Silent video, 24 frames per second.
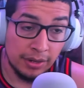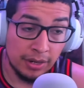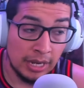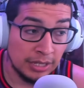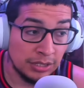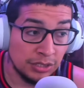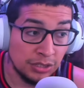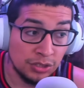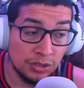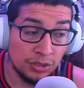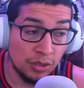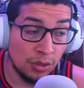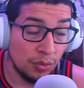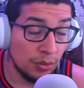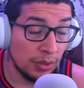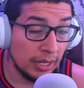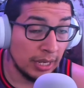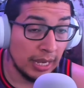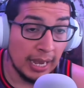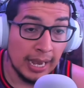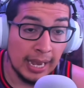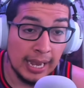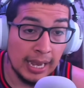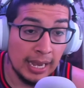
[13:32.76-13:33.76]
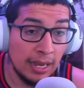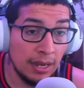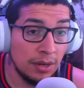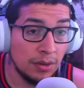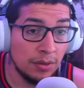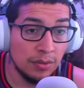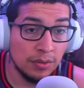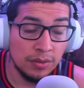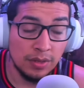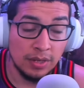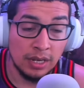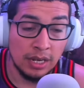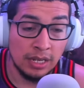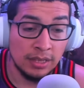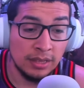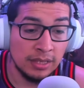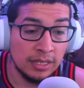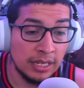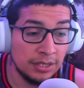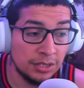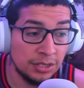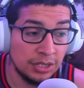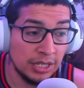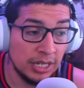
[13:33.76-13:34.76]
I just don't get how,
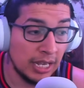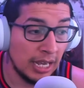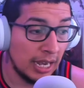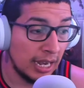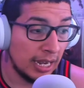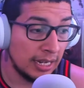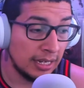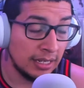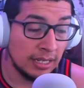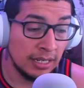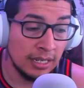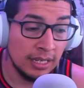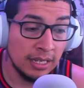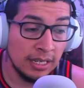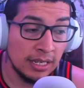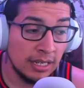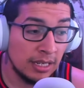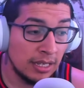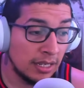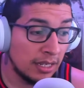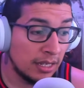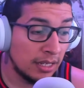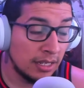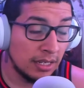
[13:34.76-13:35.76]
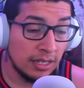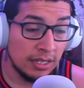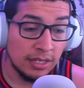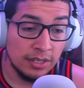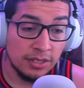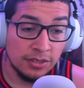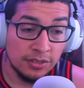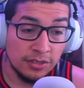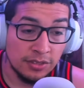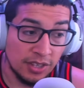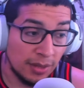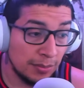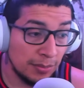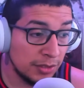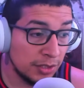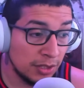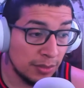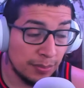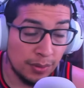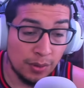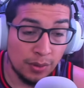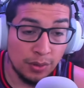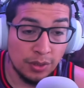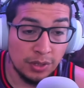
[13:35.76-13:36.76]
unless she had some
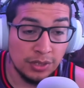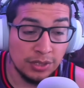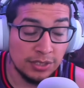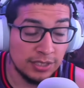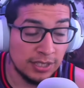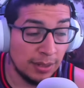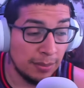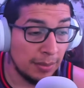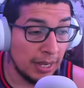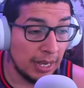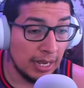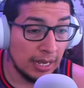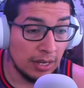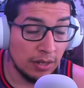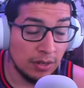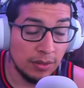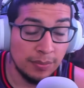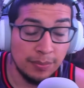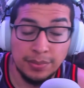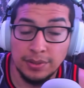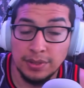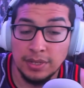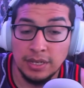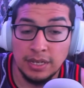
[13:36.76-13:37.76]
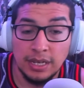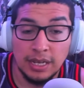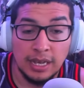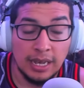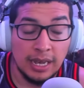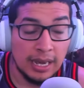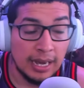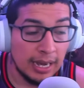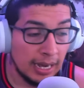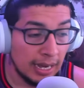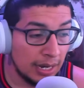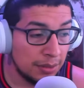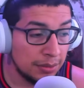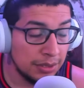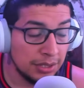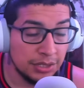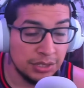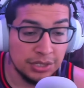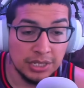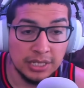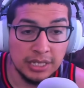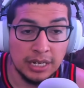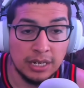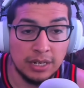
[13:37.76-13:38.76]
support, some help. How did
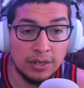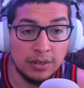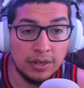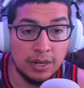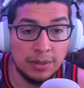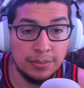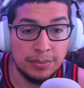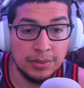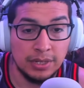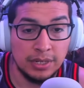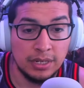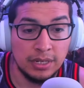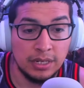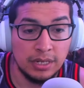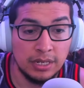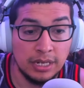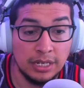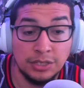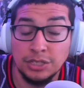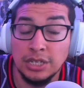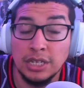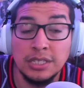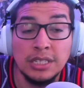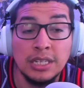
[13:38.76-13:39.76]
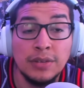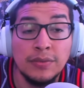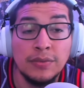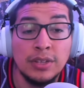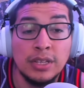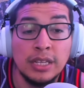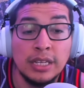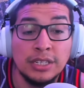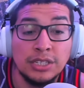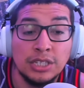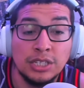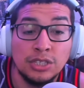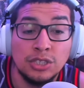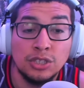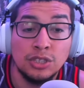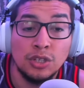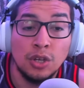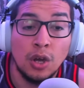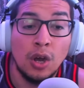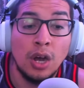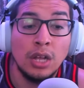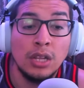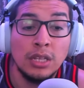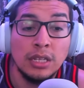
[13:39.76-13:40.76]
she get her up there? And she doesn't even look like she's
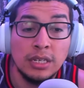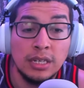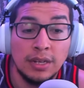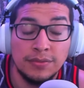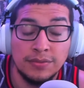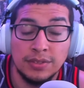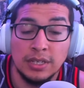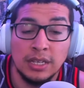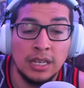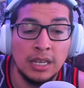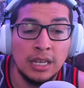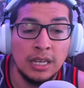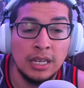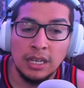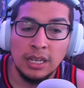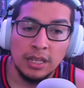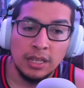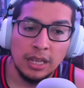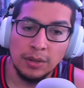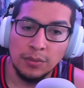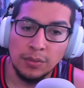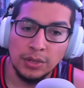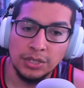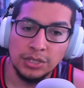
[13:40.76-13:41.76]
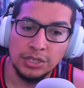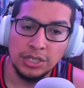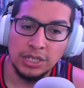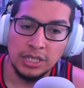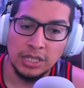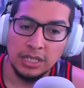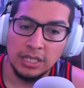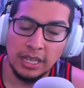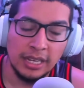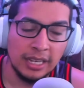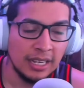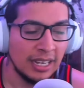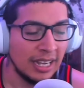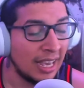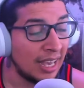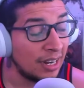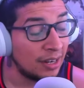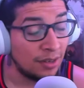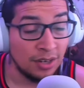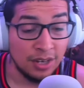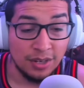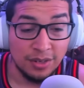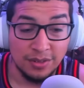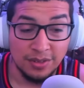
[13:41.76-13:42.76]
tall enough to, like, was she, like, I
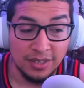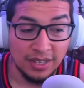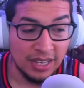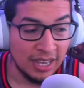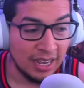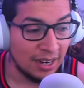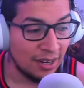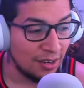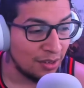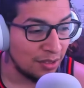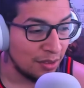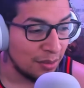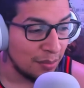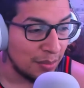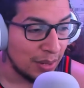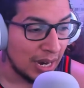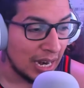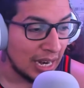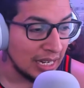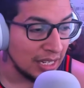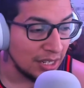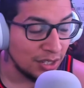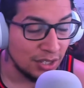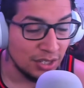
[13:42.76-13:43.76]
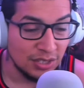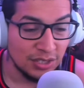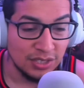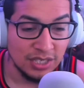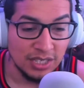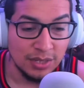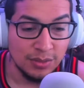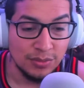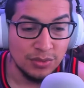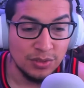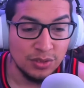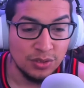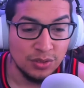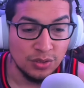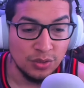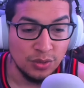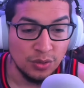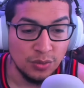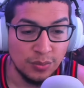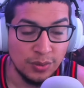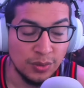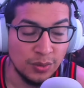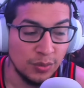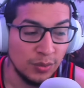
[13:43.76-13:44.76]
don't know. The body just seems
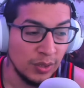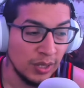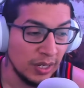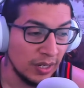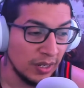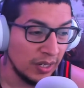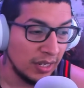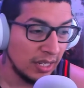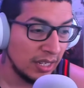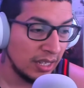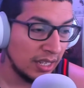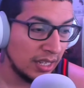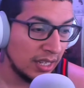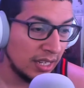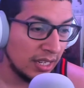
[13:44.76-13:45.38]
super weird.